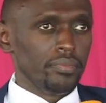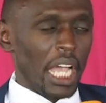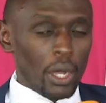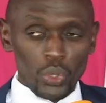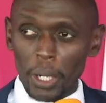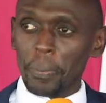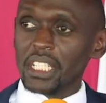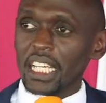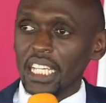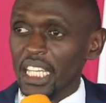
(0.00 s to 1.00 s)
I will
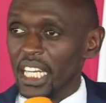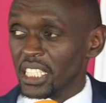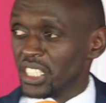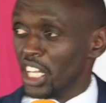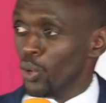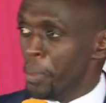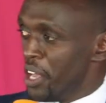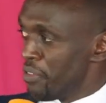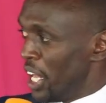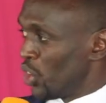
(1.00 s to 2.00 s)
repeat again until you
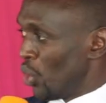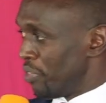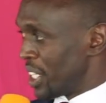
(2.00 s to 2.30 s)
behave like you have